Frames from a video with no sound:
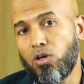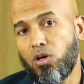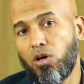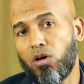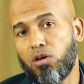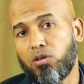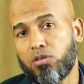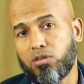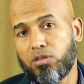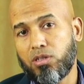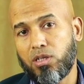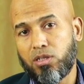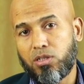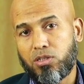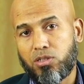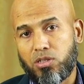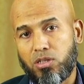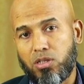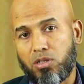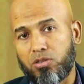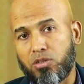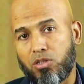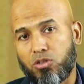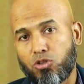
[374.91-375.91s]
on
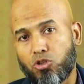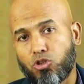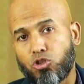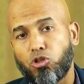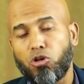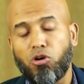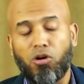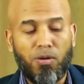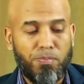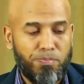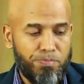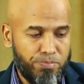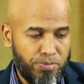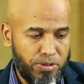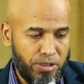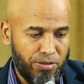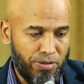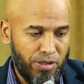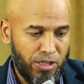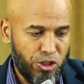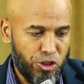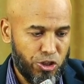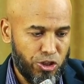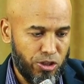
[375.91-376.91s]
the top
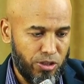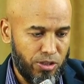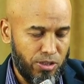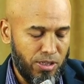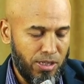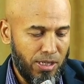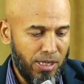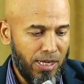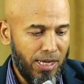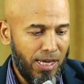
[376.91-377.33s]
direction,